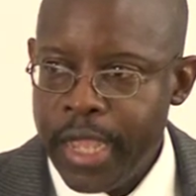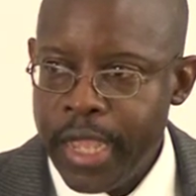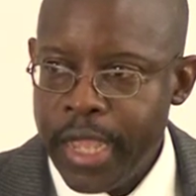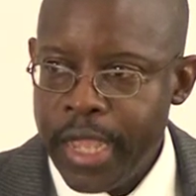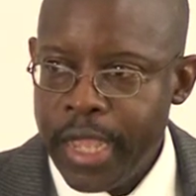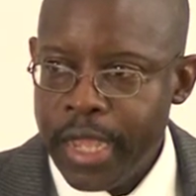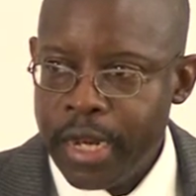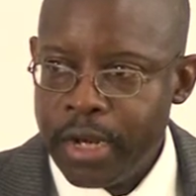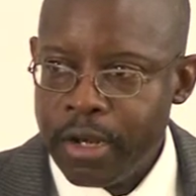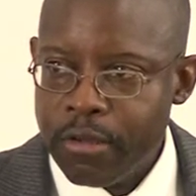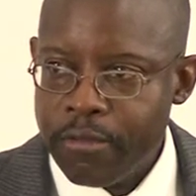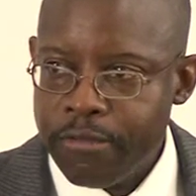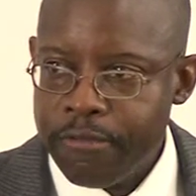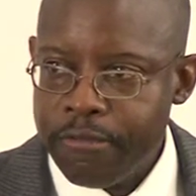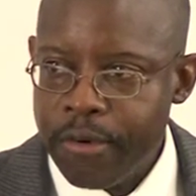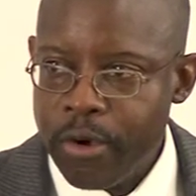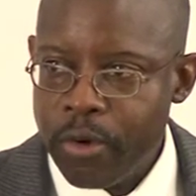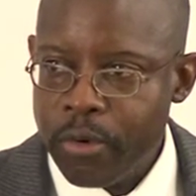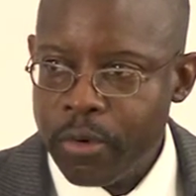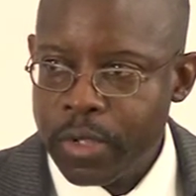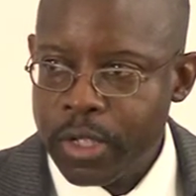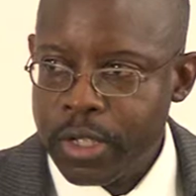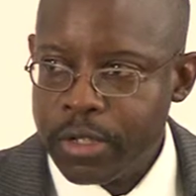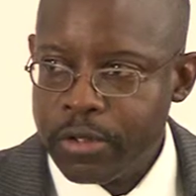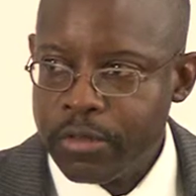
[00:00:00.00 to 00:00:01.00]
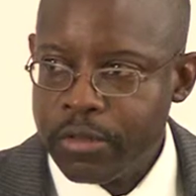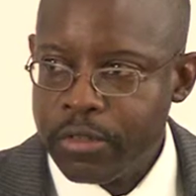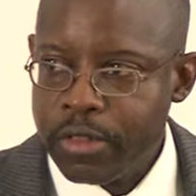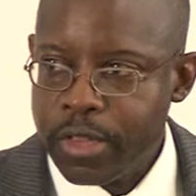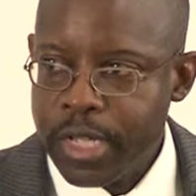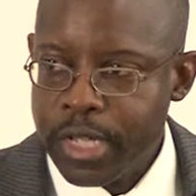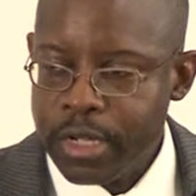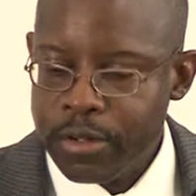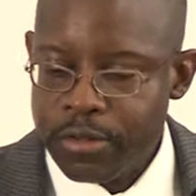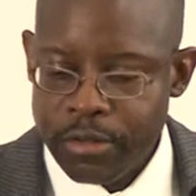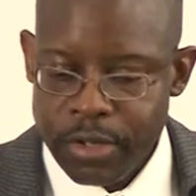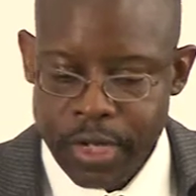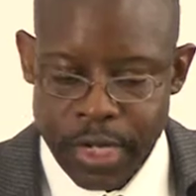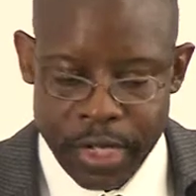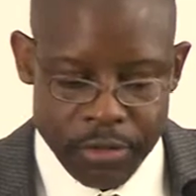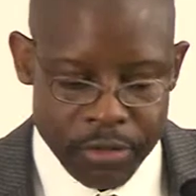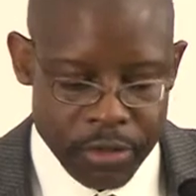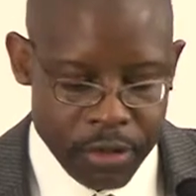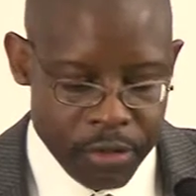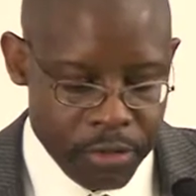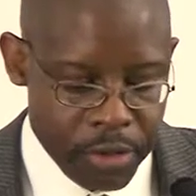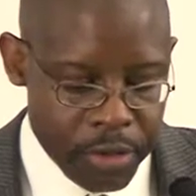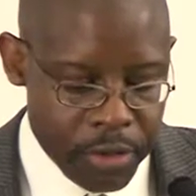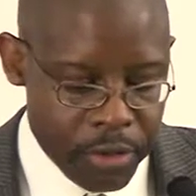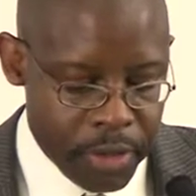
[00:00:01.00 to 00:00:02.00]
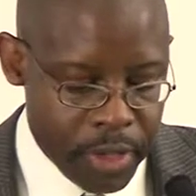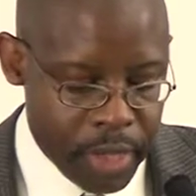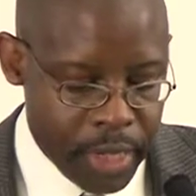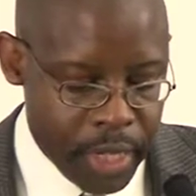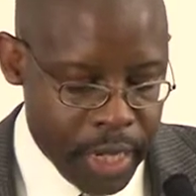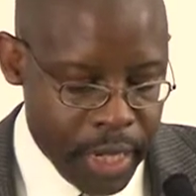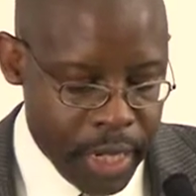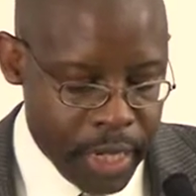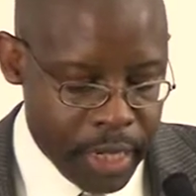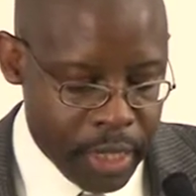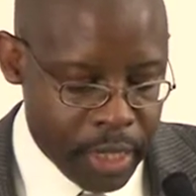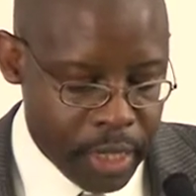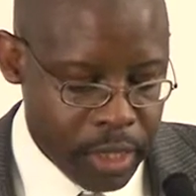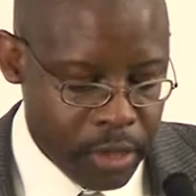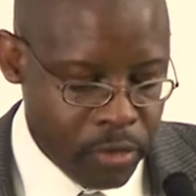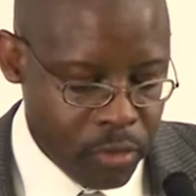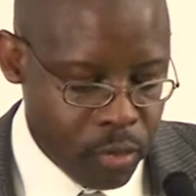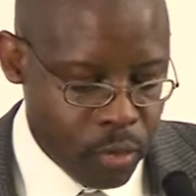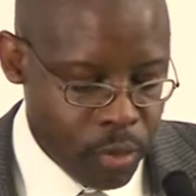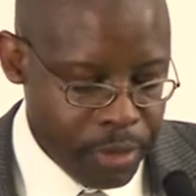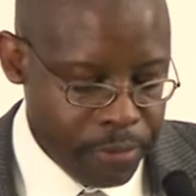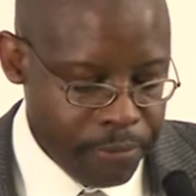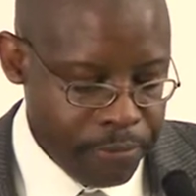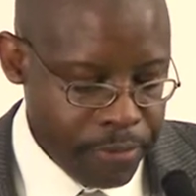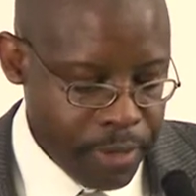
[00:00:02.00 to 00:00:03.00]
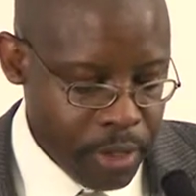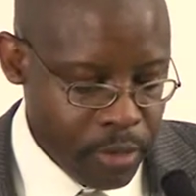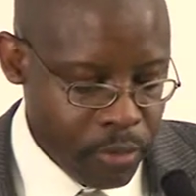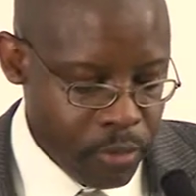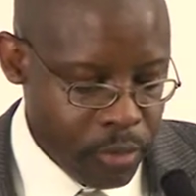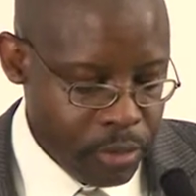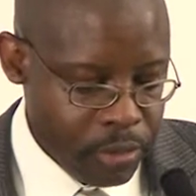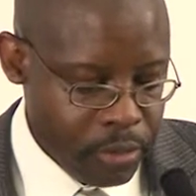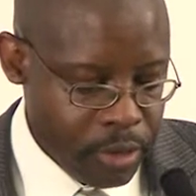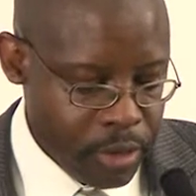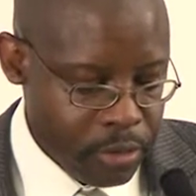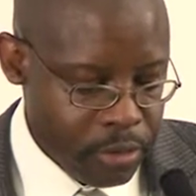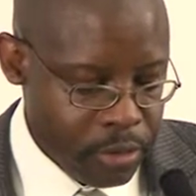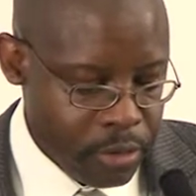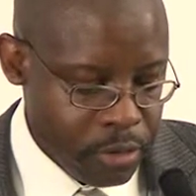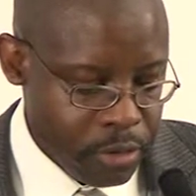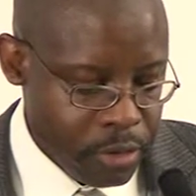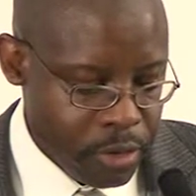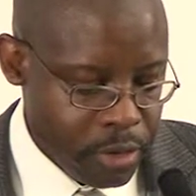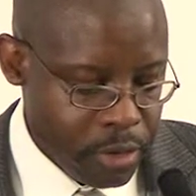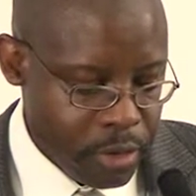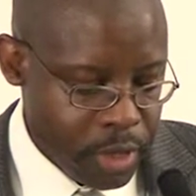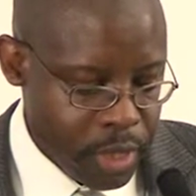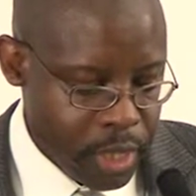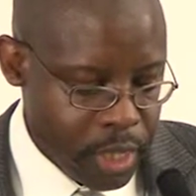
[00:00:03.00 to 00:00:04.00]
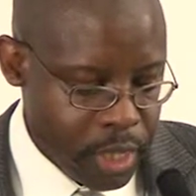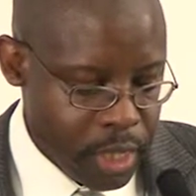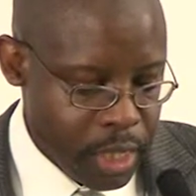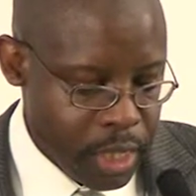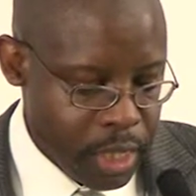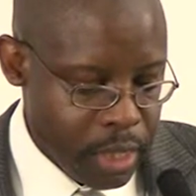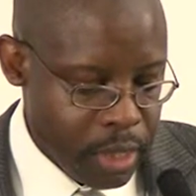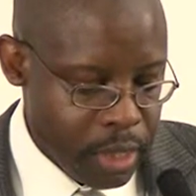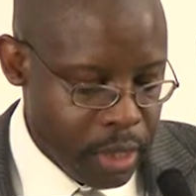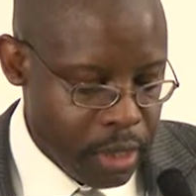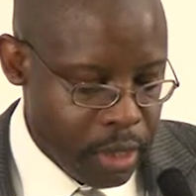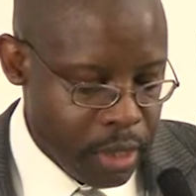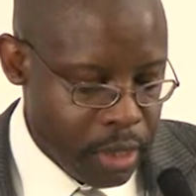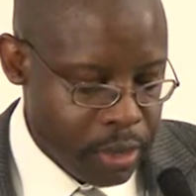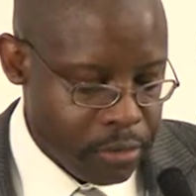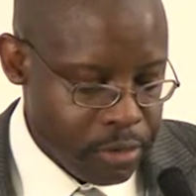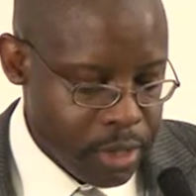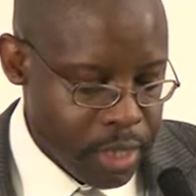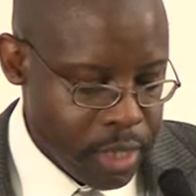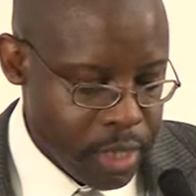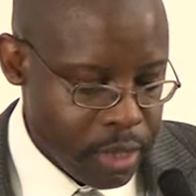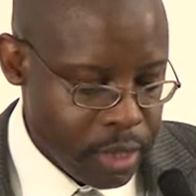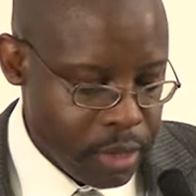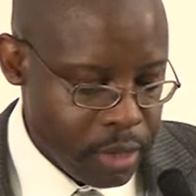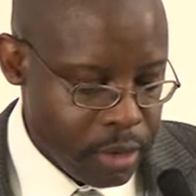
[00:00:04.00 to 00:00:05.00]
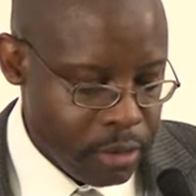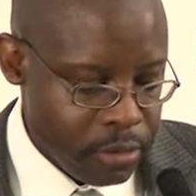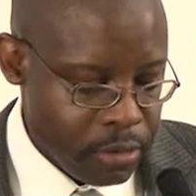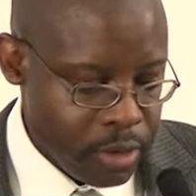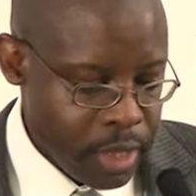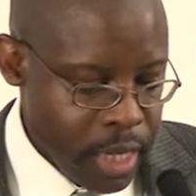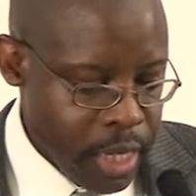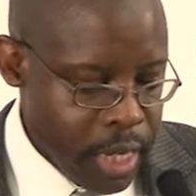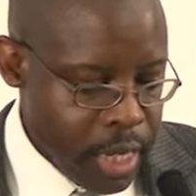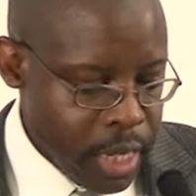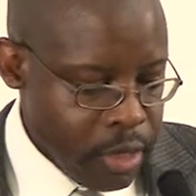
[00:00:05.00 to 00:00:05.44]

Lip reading: and a focus that's necessary, at least we found was necessary in Los Angeles.